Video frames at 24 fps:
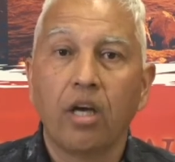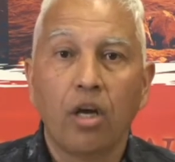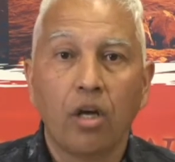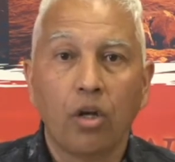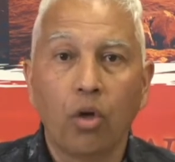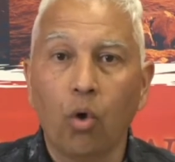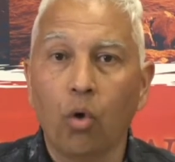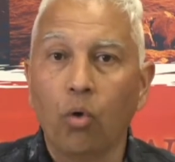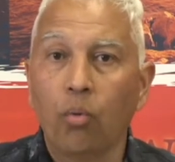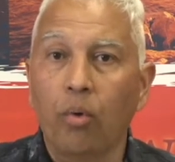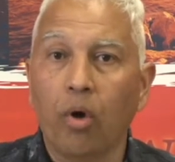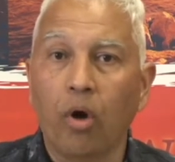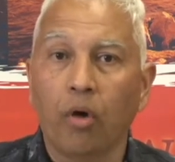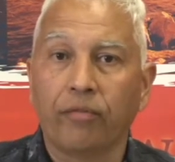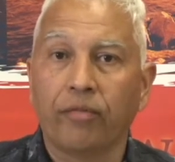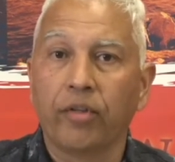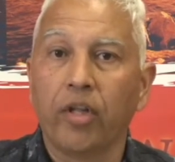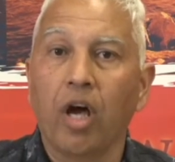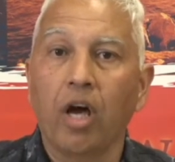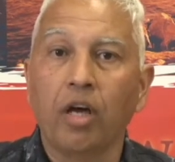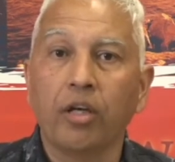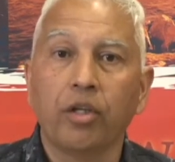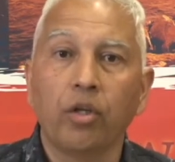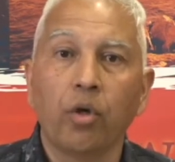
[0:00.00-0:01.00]
If
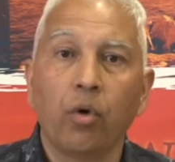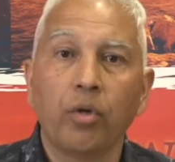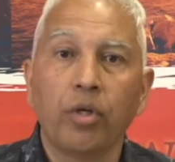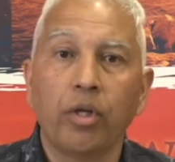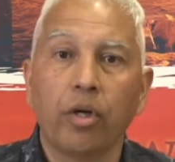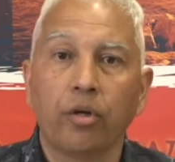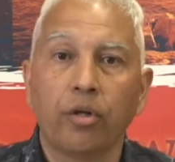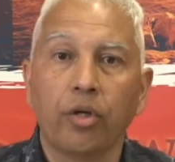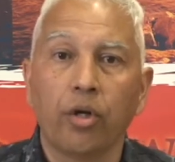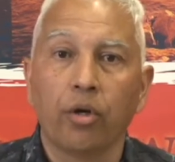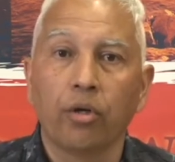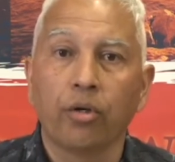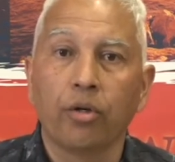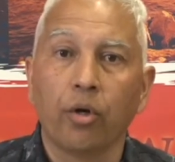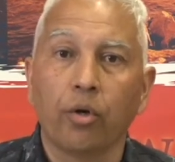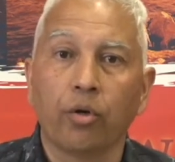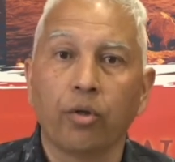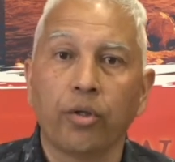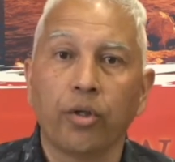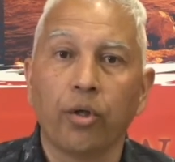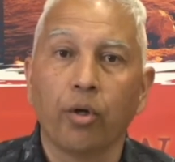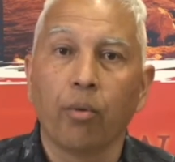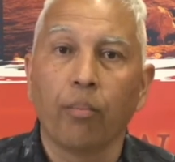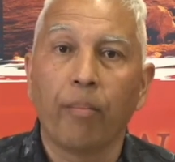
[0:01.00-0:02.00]
not,
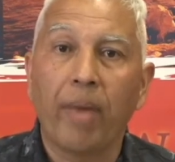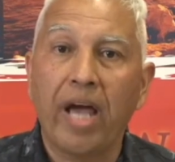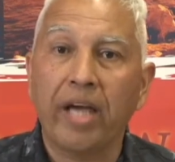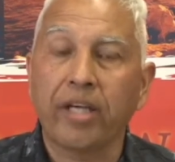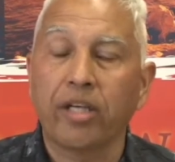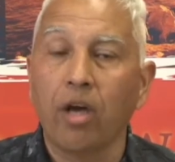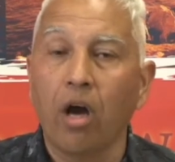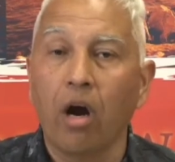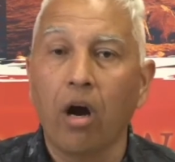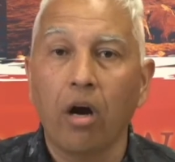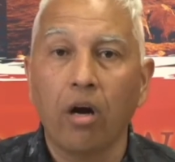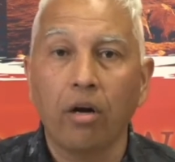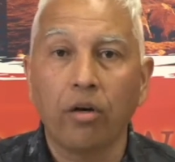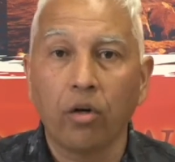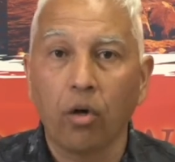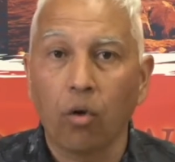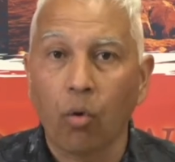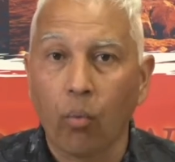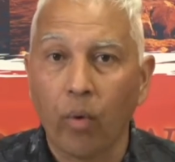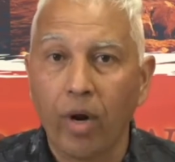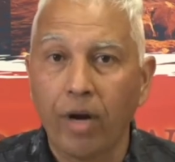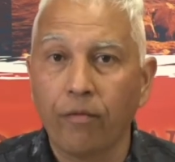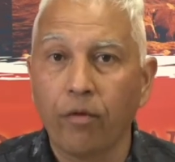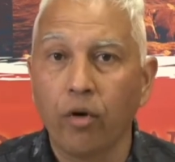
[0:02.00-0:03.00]
your backyard or
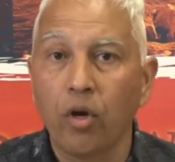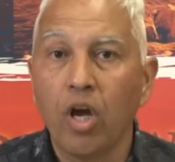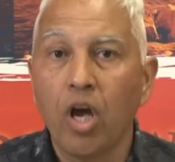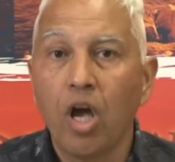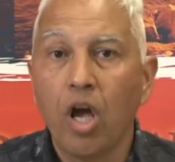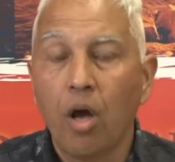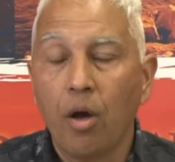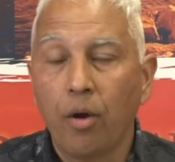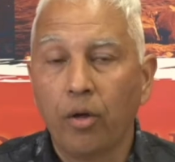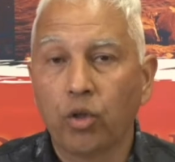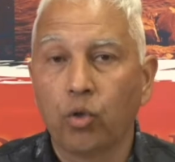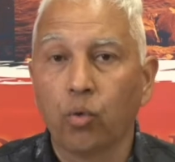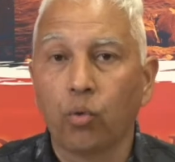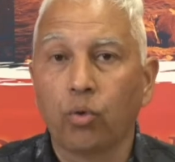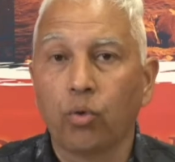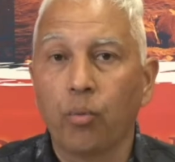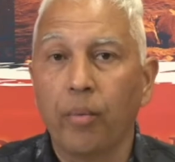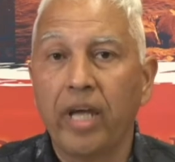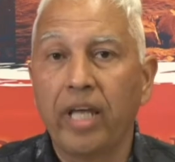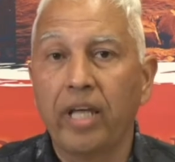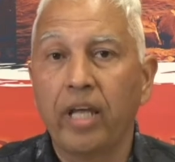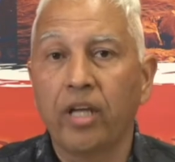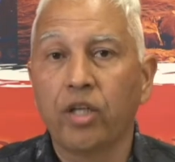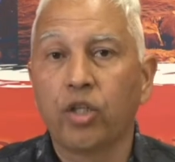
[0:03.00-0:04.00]
wherever, to
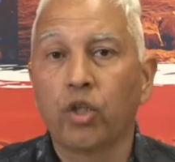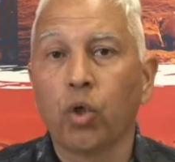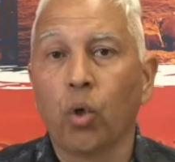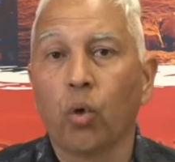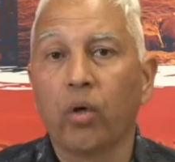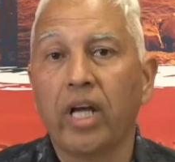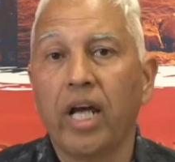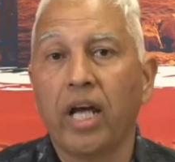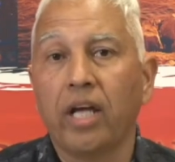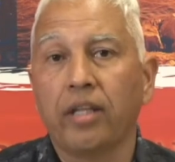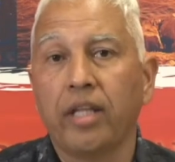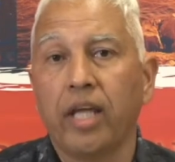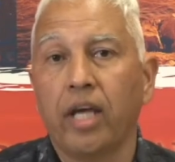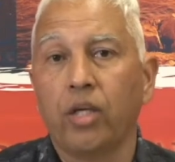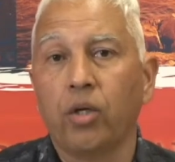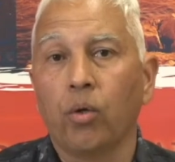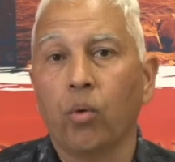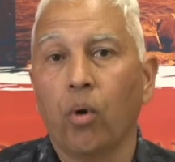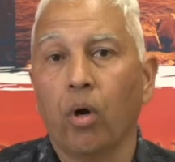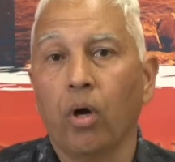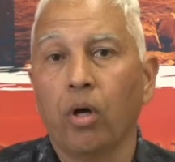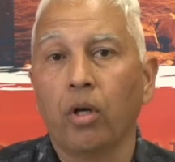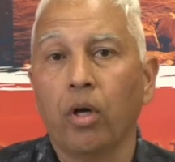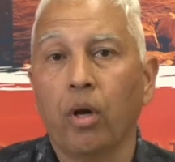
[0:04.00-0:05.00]
ensure that
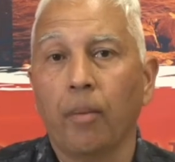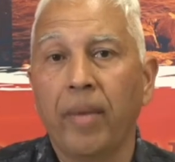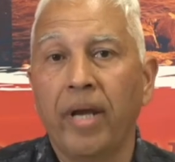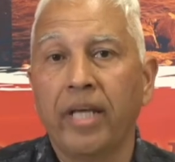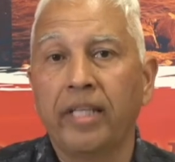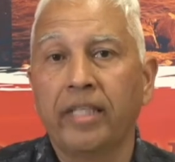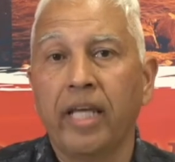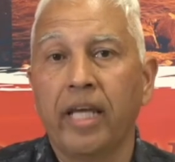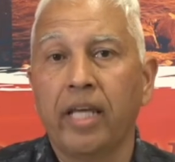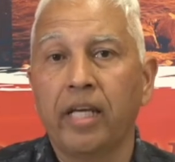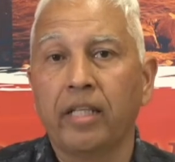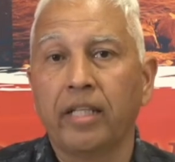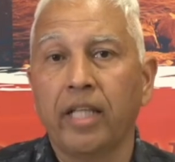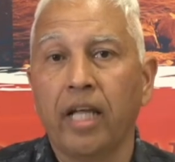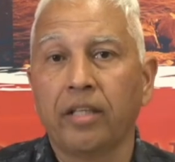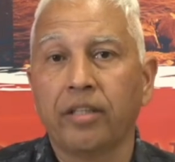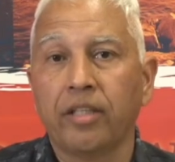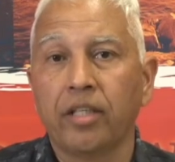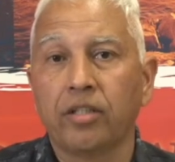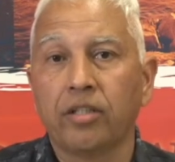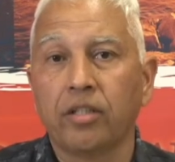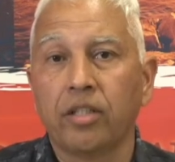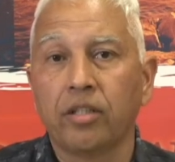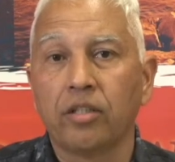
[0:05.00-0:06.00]
you are maintaining that
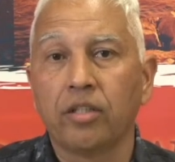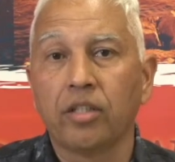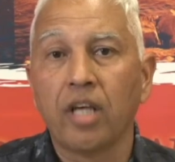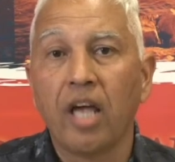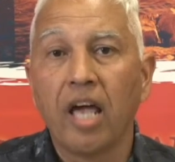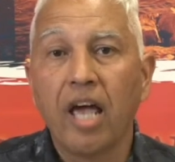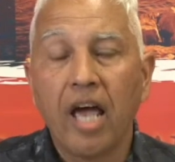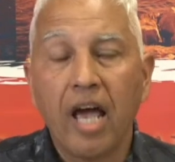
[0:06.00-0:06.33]
distance.